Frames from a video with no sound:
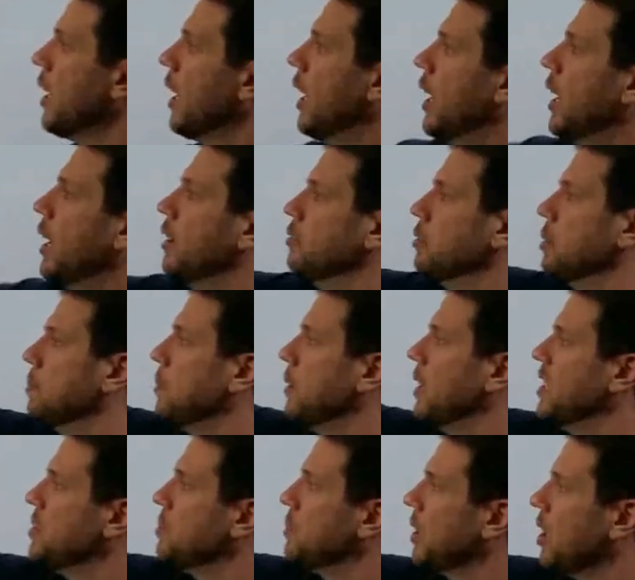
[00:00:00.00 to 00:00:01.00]

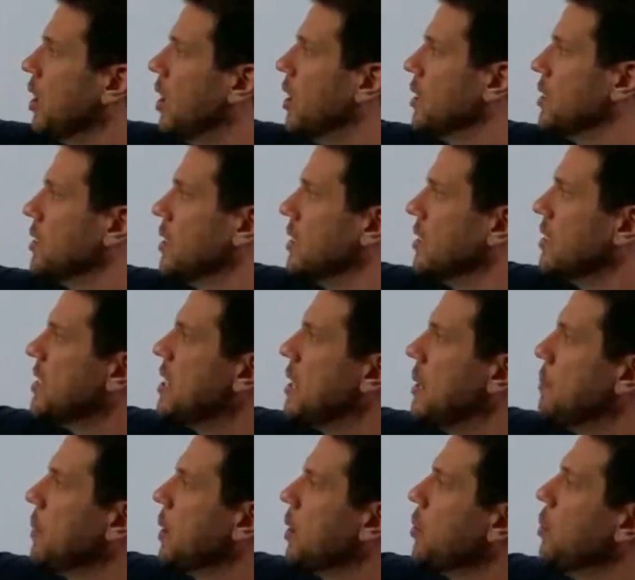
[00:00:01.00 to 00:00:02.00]
Replacement cost is
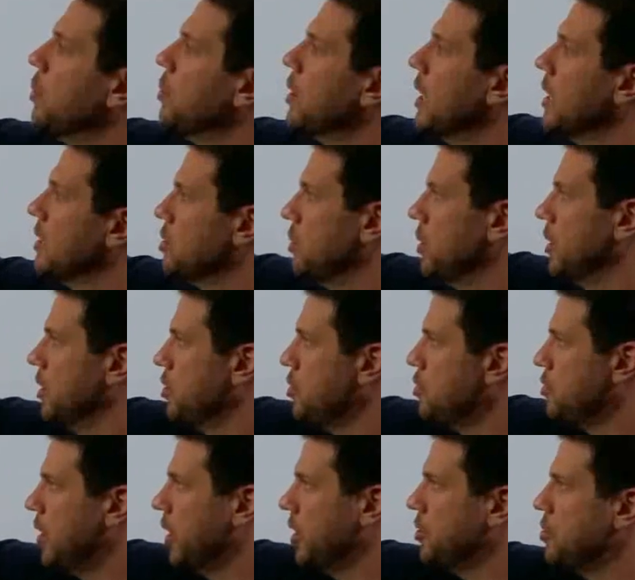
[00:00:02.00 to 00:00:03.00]
typical. That's on the
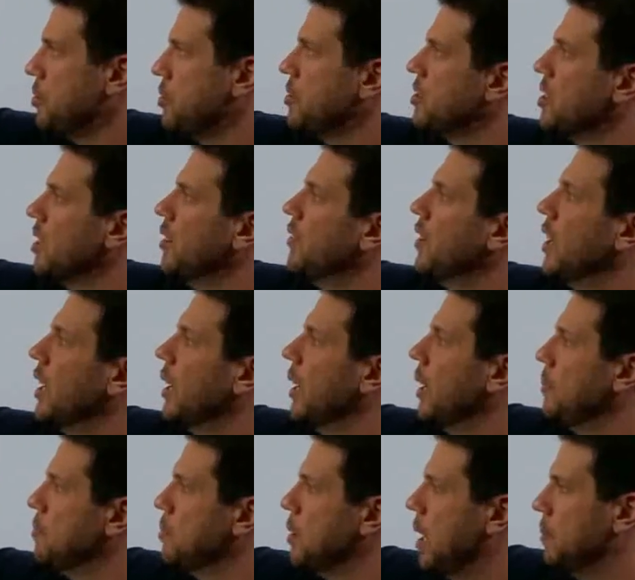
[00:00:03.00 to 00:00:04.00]
structures of
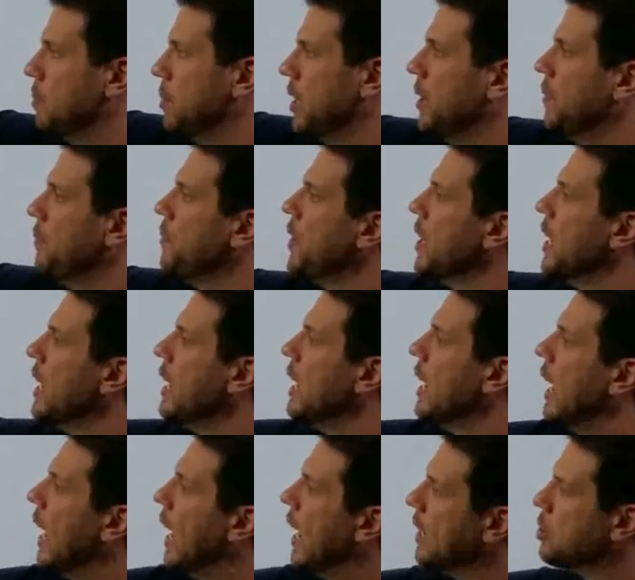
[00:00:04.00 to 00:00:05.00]
property.
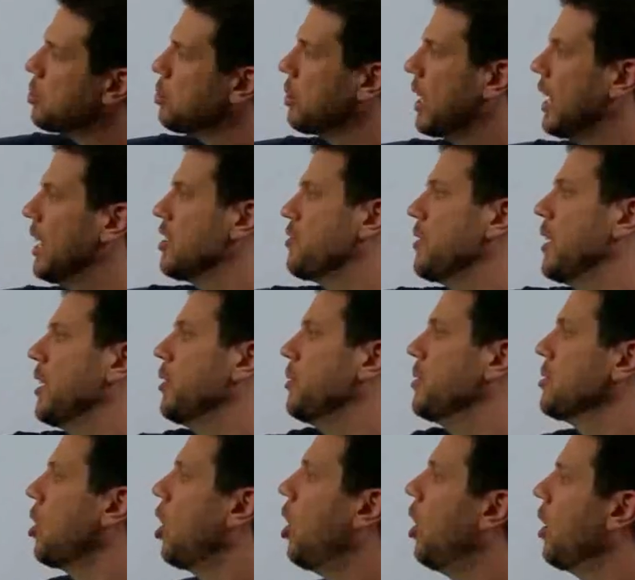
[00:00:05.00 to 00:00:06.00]
Actual cash value
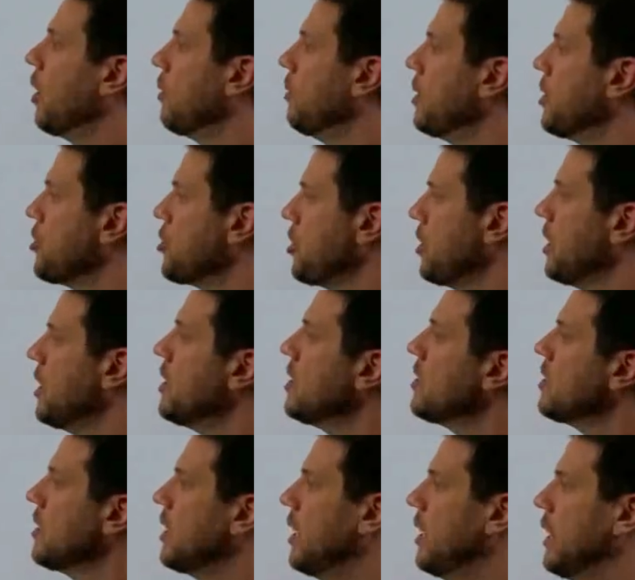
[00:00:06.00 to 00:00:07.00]
is auto
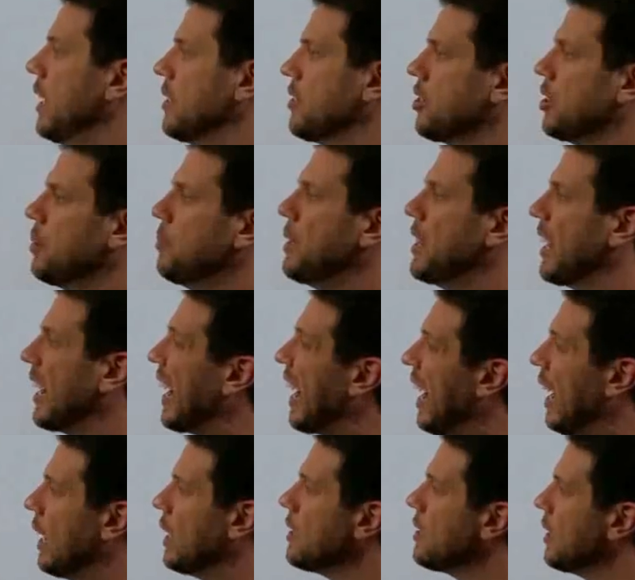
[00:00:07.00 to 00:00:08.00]
insurance, and that's going to be the
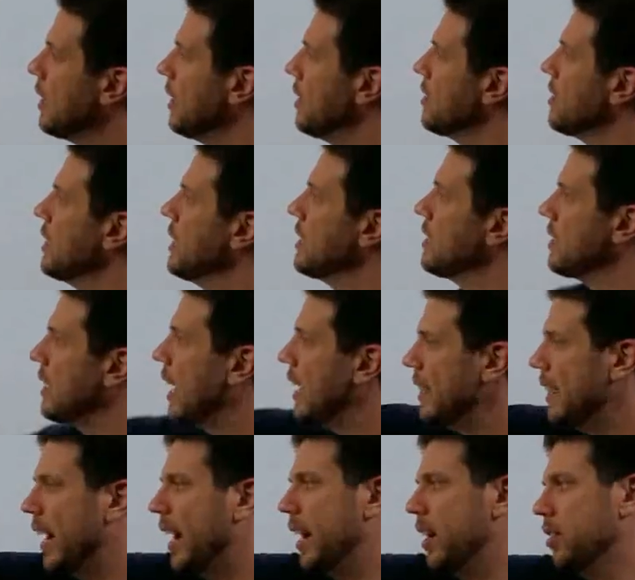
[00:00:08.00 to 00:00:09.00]
contents
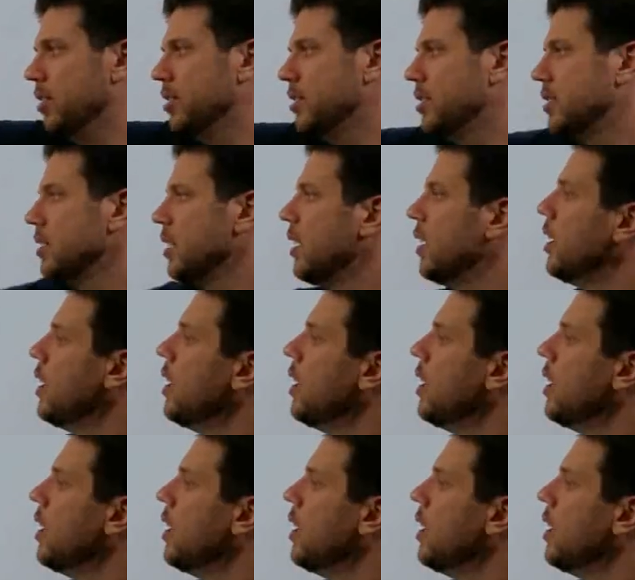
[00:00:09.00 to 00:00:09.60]
inside the house.